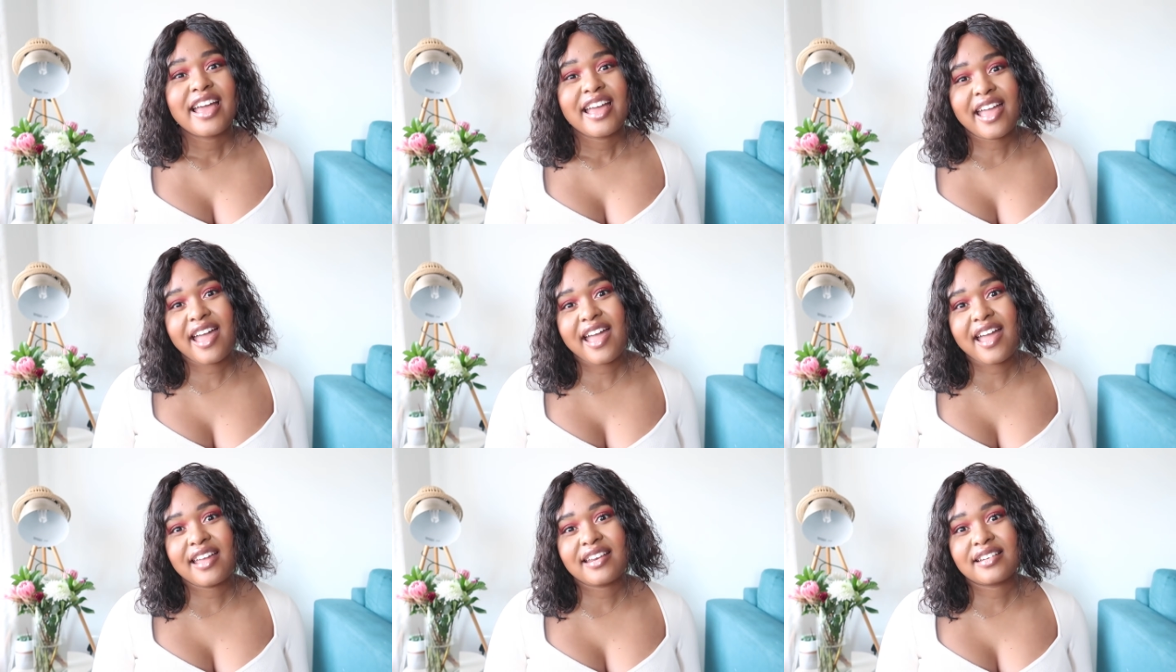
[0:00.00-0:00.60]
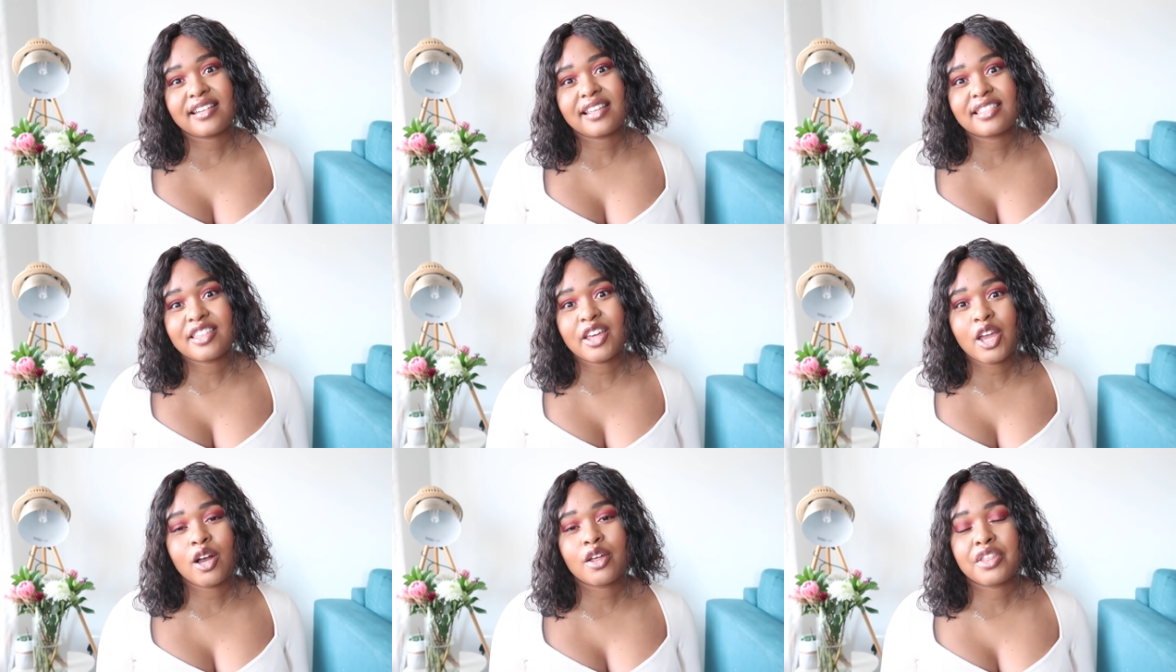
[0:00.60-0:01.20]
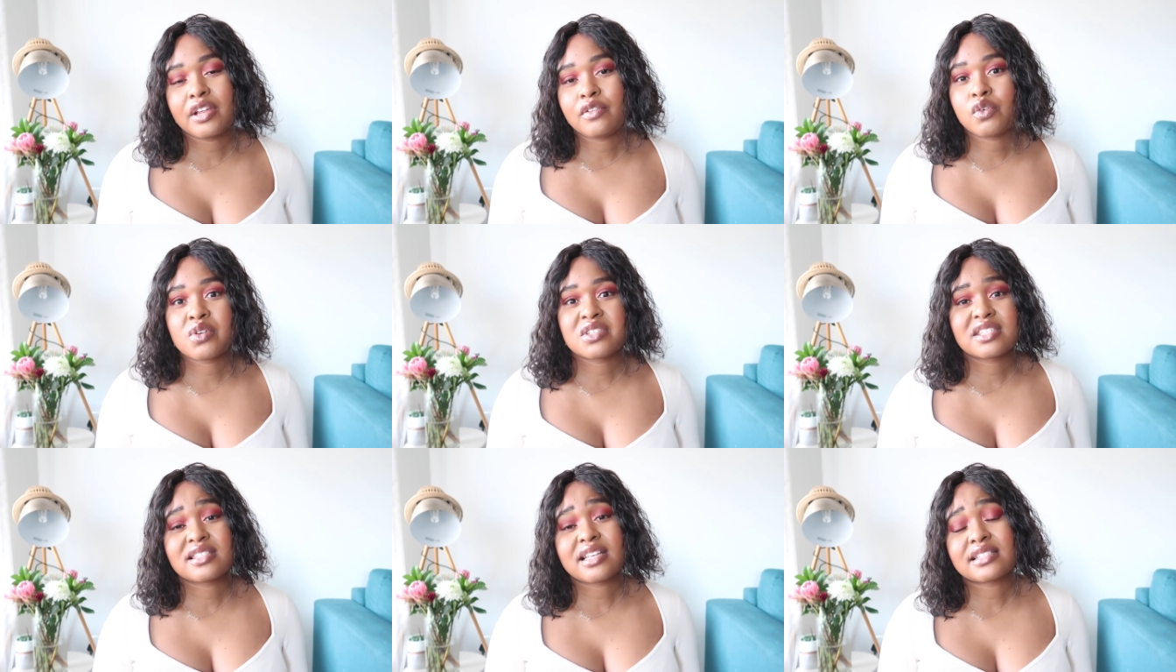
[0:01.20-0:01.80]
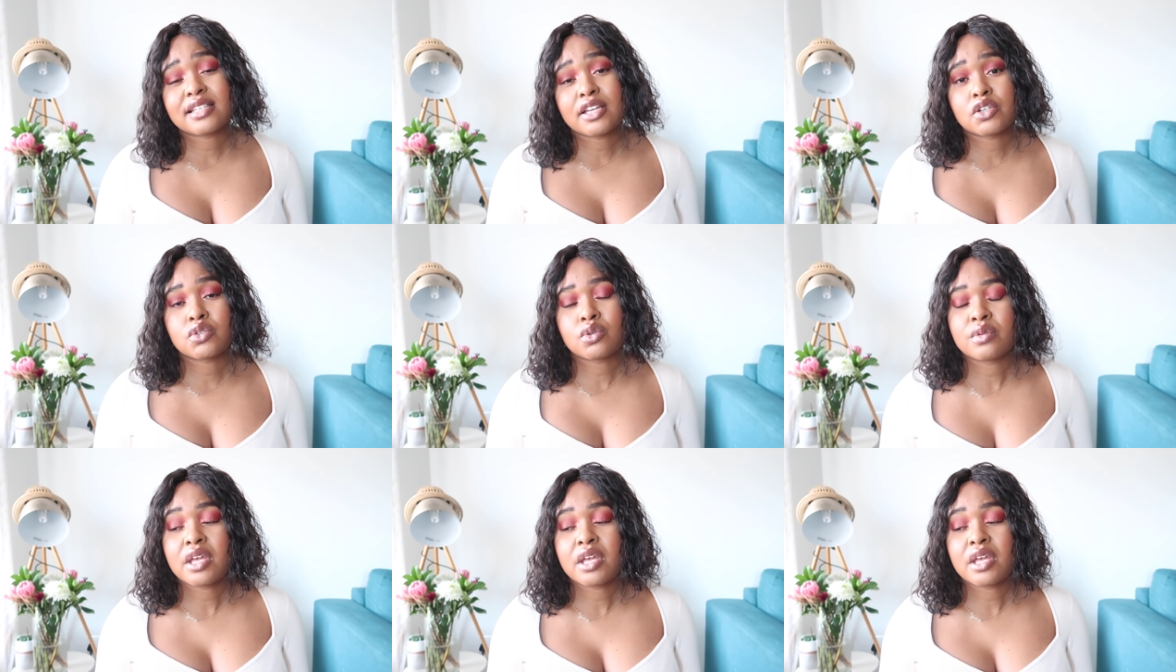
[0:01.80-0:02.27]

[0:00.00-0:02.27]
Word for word: and they are the influencers they send to.